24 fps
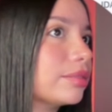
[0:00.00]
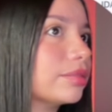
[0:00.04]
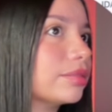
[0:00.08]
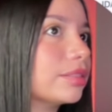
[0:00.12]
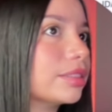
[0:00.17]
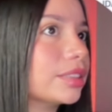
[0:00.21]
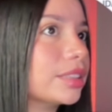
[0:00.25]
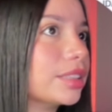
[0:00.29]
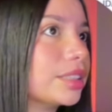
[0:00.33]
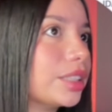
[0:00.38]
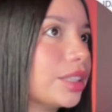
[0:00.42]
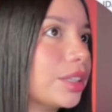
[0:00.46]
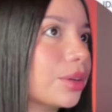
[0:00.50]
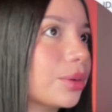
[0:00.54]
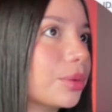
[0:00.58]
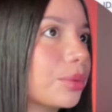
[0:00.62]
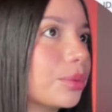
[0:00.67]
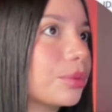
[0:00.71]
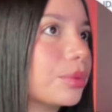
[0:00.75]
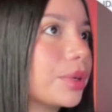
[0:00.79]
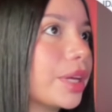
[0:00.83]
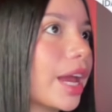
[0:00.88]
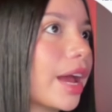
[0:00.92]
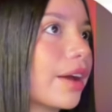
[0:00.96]

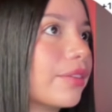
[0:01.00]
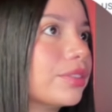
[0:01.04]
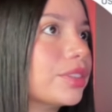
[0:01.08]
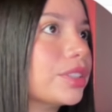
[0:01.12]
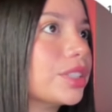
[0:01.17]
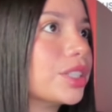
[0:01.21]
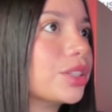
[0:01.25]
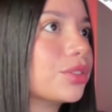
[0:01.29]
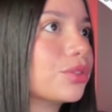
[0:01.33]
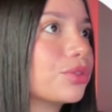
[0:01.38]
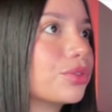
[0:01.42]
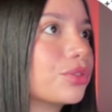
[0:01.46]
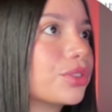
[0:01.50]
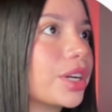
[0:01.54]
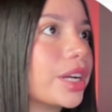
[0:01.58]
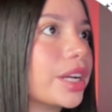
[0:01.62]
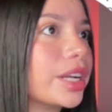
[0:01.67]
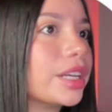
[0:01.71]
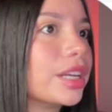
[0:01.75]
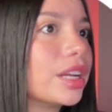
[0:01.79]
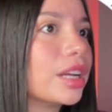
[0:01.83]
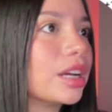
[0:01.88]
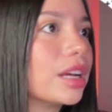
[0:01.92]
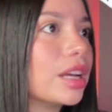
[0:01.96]
we have
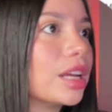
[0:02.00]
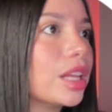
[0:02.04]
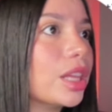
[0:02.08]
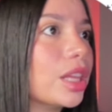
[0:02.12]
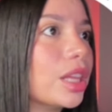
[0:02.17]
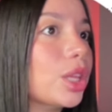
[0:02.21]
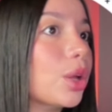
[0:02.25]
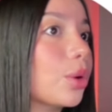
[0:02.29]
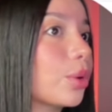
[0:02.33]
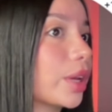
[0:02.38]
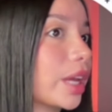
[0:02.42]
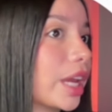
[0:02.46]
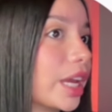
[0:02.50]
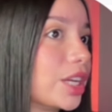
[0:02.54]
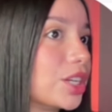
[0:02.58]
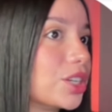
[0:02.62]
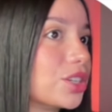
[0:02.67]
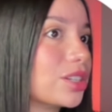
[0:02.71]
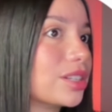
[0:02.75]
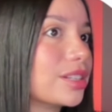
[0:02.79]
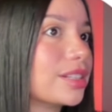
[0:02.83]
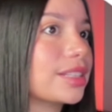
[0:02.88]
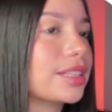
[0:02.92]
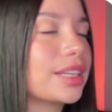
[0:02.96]
different
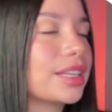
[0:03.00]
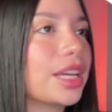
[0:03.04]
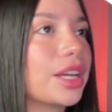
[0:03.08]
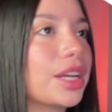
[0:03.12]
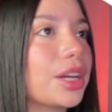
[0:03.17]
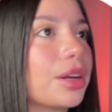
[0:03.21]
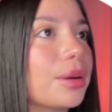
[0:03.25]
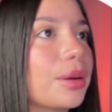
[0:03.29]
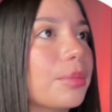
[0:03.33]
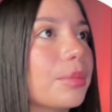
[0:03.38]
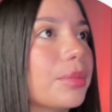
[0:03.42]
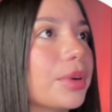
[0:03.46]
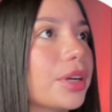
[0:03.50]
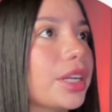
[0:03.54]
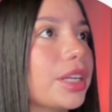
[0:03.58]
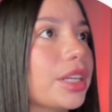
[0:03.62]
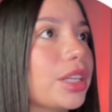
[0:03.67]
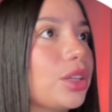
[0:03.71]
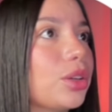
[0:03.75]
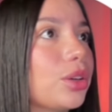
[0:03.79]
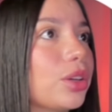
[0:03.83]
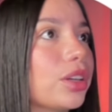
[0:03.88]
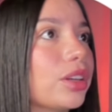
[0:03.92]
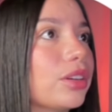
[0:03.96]
locations here, but
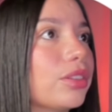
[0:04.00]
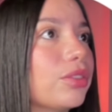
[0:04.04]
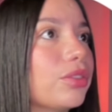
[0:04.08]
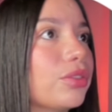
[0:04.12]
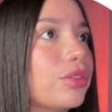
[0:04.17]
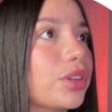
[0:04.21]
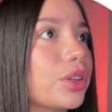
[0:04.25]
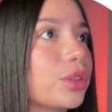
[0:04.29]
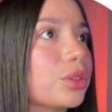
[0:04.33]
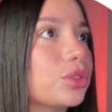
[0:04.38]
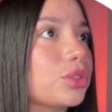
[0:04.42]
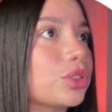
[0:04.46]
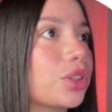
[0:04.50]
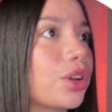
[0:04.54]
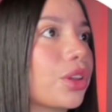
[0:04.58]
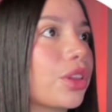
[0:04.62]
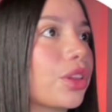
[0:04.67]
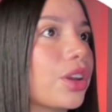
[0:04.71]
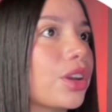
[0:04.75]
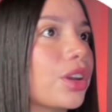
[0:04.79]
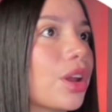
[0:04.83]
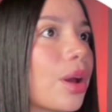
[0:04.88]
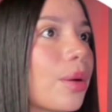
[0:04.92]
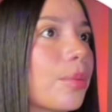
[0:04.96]
you can filter the
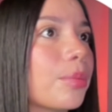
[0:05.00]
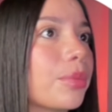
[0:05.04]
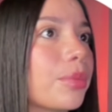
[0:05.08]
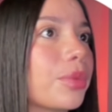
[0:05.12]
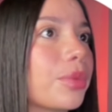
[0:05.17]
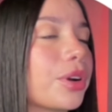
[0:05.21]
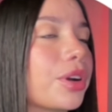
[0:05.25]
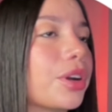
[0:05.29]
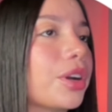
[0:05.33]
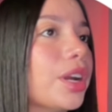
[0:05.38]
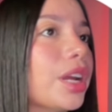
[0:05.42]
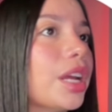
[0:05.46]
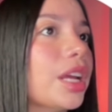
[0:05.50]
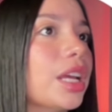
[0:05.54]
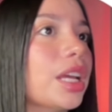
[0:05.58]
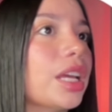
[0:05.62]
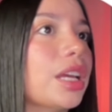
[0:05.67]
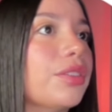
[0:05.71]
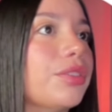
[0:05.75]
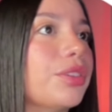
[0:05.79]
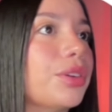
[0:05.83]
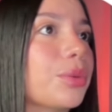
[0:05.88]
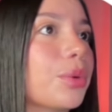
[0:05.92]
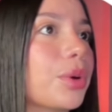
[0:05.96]
number
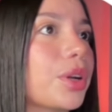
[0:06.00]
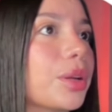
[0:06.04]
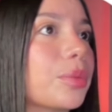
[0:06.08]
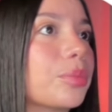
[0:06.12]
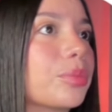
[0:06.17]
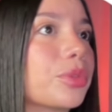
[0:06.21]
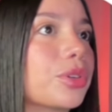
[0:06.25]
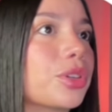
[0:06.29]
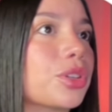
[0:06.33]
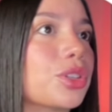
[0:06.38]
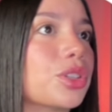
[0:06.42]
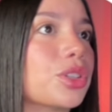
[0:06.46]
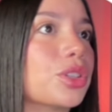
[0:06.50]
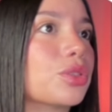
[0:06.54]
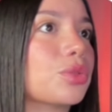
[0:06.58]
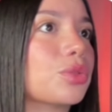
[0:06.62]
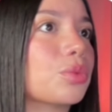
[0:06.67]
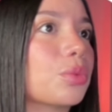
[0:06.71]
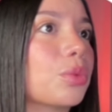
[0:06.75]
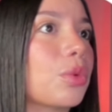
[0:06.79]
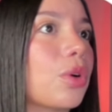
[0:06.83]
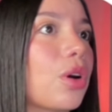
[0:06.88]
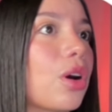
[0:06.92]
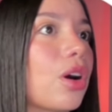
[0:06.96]
if you want to purchase
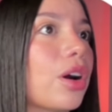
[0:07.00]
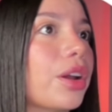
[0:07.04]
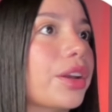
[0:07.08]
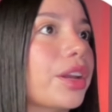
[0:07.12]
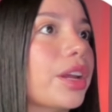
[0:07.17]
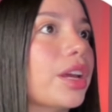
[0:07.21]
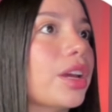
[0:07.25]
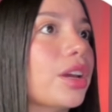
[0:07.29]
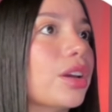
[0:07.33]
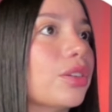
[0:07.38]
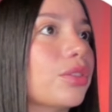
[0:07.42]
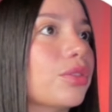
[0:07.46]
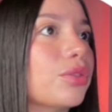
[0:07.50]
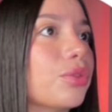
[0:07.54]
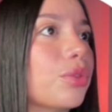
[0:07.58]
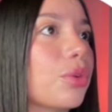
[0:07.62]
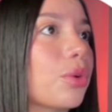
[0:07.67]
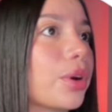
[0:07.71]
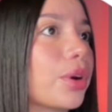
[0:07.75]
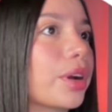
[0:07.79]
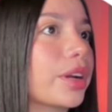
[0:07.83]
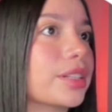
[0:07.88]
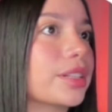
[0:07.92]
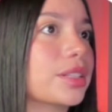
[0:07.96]
one
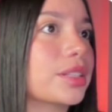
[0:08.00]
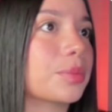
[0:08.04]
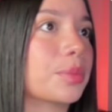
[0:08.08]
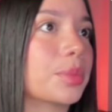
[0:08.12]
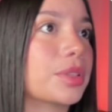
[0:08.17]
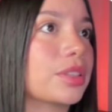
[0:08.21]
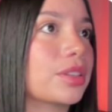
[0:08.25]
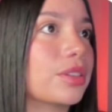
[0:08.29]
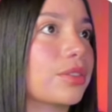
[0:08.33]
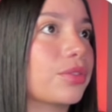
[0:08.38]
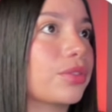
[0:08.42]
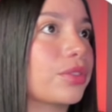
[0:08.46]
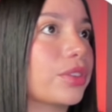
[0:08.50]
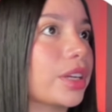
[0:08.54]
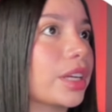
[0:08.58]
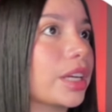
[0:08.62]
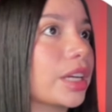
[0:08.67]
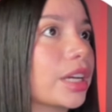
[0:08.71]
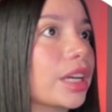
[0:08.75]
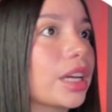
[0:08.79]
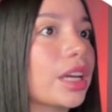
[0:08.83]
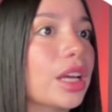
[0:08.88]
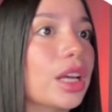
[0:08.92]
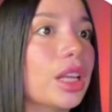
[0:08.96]
for a
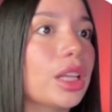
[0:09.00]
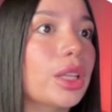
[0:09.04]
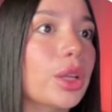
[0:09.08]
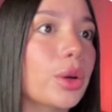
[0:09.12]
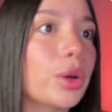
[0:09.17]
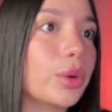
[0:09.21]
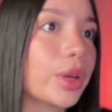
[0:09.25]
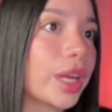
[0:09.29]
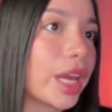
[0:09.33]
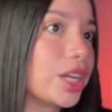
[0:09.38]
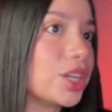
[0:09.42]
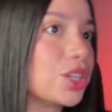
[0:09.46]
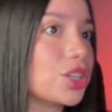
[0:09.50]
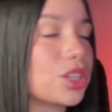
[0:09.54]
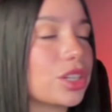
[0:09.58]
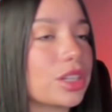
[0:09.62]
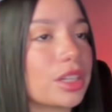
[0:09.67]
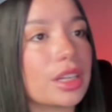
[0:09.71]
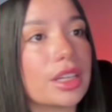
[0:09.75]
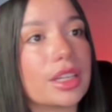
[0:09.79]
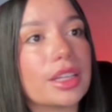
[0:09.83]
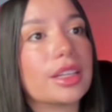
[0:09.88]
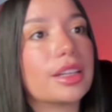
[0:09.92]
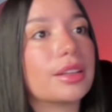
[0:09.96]
specific
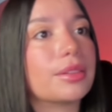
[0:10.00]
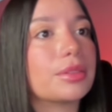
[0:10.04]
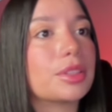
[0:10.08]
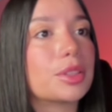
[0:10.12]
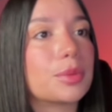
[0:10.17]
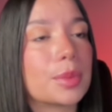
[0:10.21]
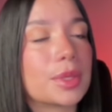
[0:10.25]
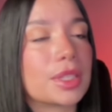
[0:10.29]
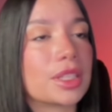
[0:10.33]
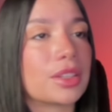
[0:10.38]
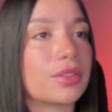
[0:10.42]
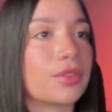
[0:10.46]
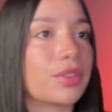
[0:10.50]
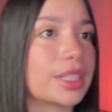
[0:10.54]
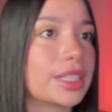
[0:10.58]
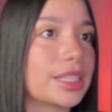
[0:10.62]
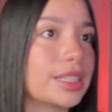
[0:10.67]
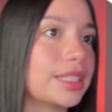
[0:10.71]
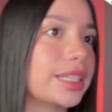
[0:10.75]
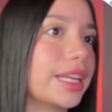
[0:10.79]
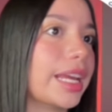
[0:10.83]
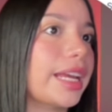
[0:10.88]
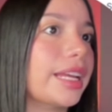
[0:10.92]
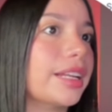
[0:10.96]
location, a specific
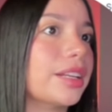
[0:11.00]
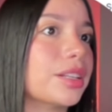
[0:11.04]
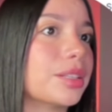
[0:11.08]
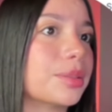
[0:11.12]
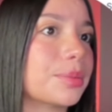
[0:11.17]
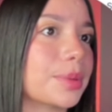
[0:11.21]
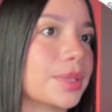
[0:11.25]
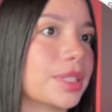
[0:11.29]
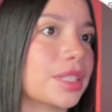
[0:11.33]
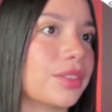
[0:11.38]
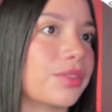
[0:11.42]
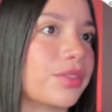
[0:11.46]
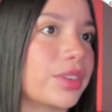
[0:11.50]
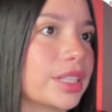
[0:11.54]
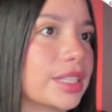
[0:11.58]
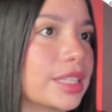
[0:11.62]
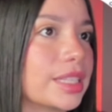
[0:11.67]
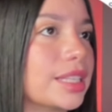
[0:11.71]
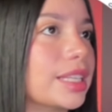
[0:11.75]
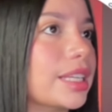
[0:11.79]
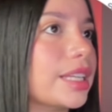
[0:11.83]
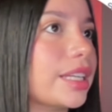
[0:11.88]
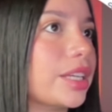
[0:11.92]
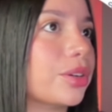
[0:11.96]
state, a specific
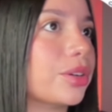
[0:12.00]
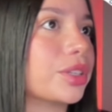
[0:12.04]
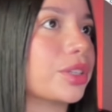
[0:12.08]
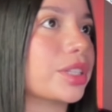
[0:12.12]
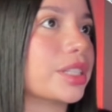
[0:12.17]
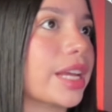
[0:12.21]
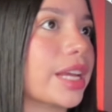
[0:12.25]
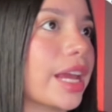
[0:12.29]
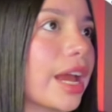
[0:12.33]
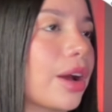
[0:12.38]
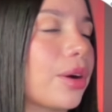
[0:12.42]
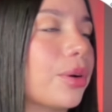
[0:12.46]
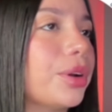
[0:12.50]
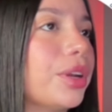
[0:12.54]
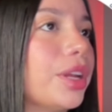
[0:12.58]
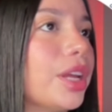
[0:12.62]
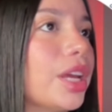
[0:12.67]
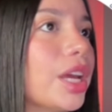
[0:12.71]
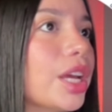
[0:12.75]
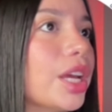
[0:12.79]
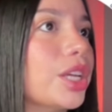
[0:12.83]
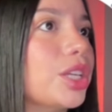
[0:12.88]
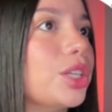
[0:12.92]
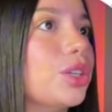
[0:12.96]
city or town.
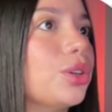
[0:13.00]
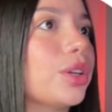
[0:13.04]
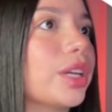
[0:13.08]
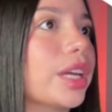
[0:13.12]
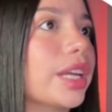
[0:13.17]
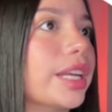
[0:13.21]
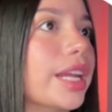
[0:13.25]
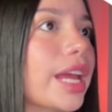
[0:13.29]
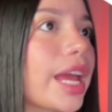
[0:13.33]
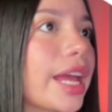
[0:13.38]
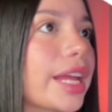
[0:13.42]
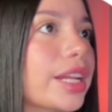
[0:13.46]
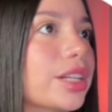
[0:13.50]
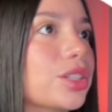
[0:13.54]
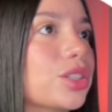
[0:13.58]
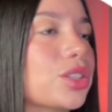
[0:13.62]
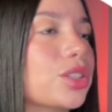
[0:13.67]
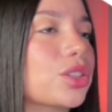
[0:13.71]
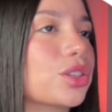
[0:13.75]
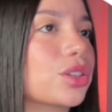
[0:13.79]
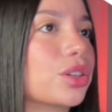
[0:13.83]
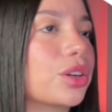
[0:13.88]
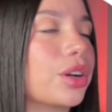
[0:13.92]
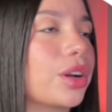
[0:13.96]
You can
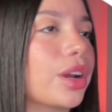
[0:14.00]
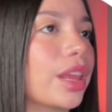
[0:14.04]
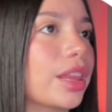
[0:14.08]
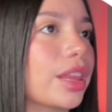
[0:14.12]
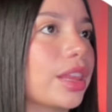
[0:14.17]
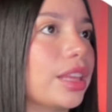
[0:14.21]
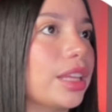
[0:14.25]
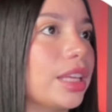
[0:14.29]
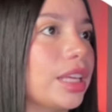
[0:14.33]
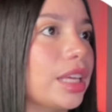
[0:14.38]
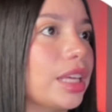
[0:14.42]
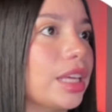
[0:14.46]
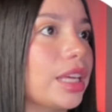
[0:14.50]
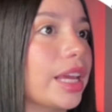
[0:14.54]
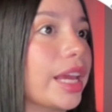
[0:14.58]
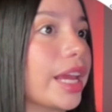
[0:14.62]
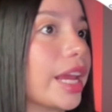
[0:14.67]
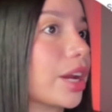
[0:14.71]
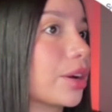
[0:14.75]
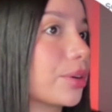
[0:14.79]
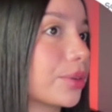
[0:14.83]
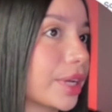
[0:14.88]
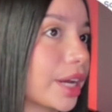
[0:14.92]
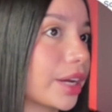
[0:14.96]
enter the
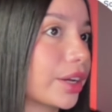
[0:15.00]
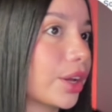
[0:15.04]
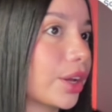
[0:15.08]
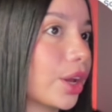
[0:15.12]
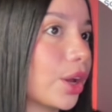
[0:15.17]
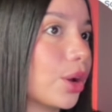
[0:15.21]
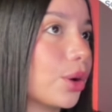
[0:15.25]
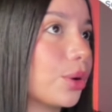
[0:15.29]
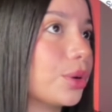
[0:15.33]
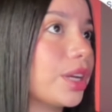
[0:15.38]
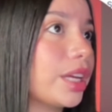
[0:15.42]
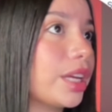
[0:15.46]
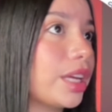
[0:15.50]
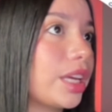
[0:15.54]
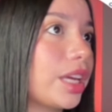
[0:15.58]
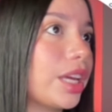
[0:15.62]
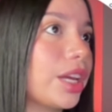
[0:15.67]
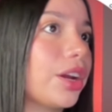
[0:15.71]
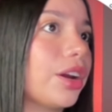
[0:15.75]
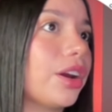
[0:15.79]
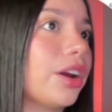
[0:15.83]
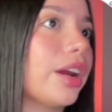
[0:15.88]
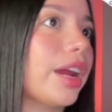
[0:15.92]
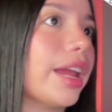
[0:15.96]
area code
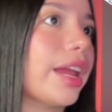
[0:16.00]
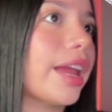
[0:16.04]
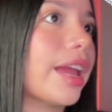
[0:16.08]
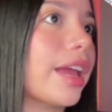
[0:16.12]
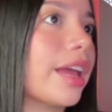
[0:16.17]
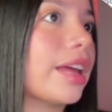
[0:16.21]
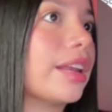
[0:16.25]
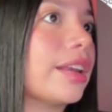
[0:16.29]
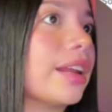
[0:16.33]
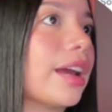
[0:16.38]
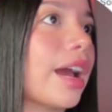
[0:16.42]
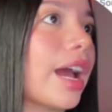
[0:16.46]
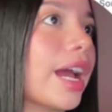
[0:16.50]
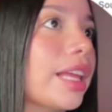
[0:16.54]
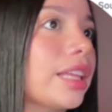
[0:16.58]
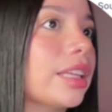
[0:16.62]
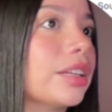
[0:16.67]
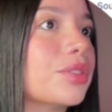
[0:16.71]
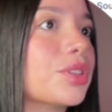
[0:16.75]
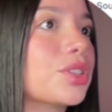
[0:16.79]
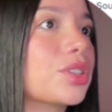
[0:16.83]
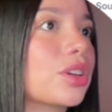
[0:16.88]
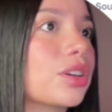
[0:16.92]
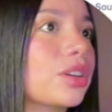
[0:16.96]
here, and GoHighLevel
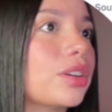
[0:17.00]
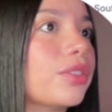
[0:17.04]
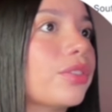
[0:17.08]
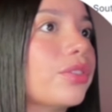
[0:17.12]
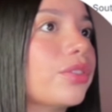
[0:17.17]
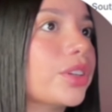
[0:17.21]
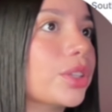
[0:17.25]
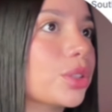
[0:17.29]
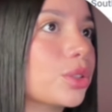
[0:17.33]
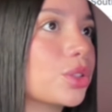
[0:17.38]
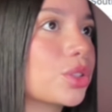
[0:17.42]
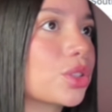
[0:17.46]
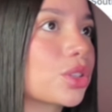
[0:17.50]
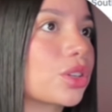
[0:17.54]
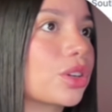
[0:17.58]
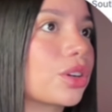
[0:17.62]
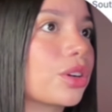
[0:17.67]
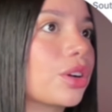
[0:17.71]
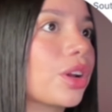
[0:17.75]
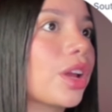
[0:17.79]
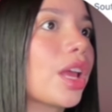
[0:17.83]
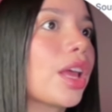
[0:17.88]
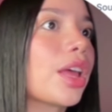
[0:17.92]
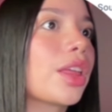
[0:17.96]
is going to filter
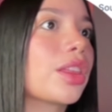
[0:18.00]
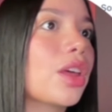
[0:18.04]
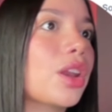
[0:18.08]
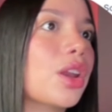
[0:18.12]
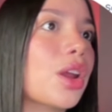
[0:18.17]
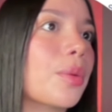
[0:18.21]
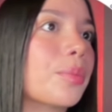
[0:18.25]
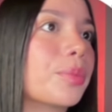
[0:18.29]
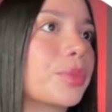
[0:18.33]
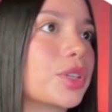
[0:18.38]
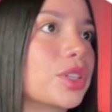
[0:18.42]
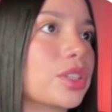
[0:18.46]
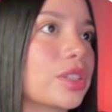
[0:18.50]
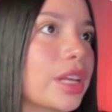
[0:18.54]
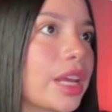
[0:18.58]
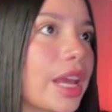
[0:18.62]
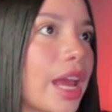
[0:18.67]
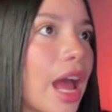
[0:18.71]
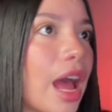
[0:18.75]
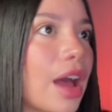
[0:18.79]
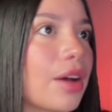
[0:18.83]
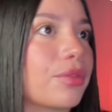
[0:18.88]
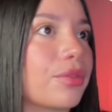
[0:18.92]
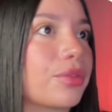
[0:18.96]
the numbers they
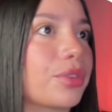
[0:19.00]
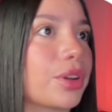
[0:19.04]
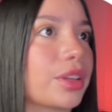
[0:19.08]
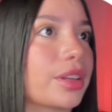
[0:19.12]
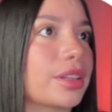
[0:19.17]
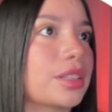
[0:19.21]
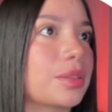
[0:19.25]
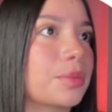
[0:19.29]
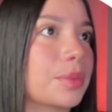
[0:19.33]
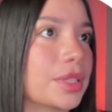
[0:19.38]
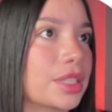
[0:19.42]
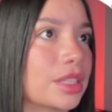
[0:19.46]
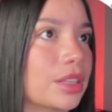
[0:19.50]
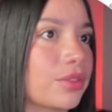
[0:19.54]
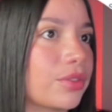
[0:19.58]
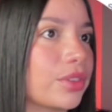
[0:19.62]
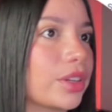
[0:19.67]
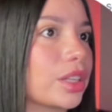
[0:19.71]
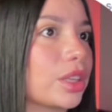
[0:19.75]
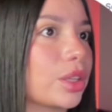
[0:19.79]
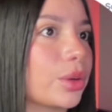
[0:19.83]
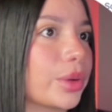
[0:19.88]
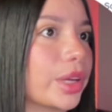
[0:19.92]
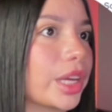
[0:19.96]
have for that
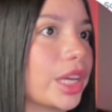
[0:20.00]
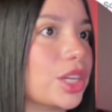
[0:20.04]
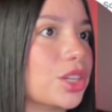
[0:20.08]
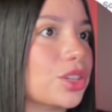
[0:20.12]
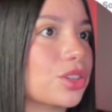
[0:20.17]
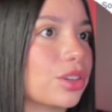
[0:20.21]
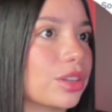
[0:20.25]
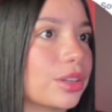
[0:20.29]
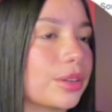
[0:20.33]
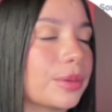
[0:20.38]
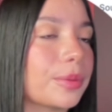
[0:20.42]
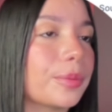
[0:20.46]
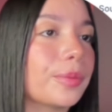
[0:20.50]
specific location.